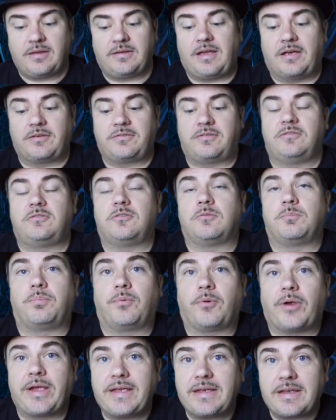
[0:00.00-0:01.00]
Now, since you're
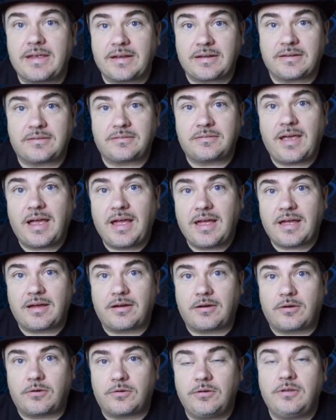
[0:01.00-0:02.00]
breaking it
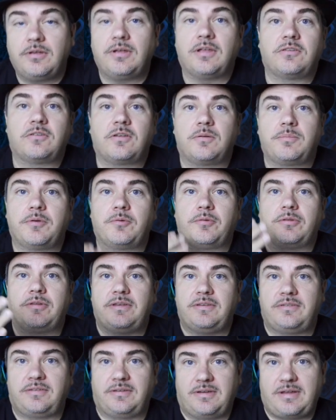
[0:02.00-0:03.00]
down, it's going to be
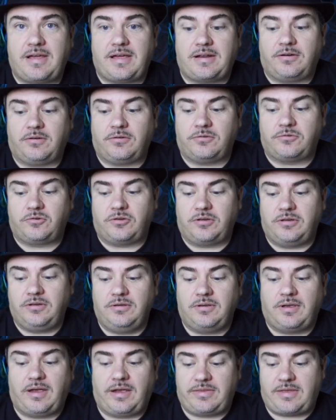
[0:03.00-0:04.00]
releasing energy,
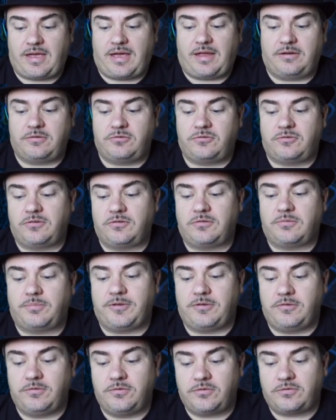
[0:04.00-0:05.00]
and that energy is going
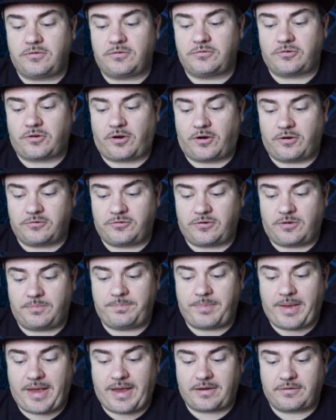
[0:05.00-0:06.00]
to be used to charge
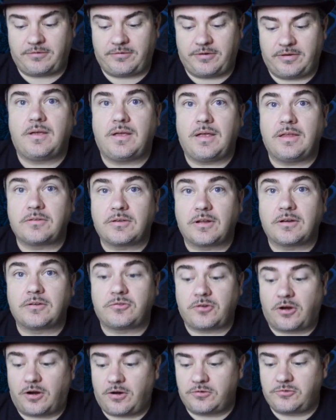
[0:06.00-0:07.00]
up battery. It's going to
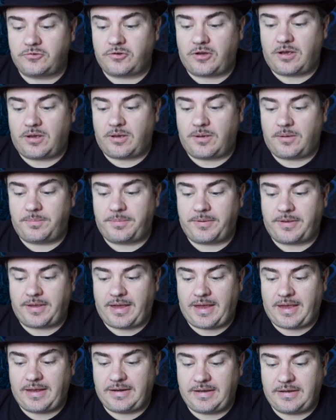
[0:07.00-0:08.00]
charge up
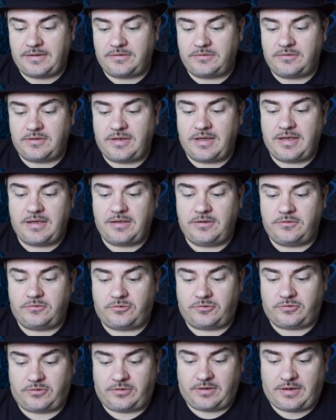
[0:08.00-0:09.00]
N A D
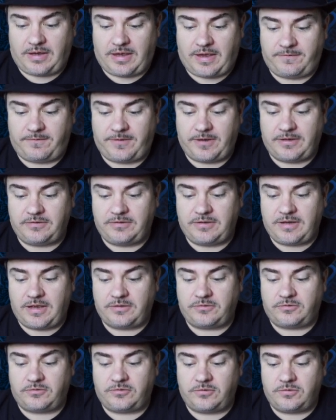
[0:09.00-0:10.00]
H, F A D
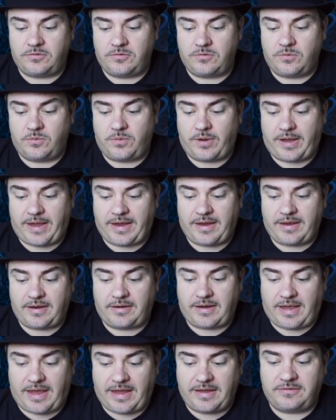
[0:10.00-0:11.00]
H two,
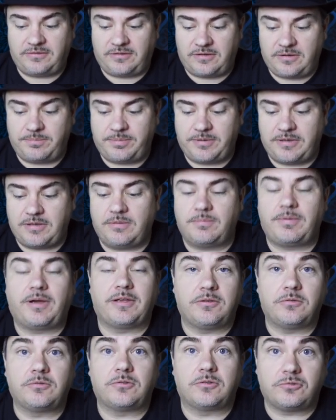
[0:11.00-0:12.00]
and A T P by
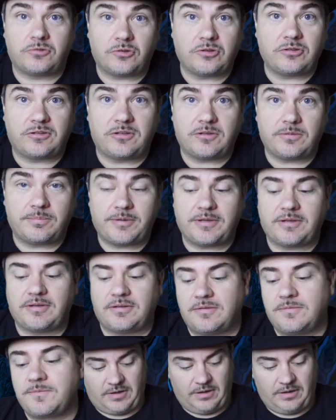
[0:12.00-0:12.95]
using G T P.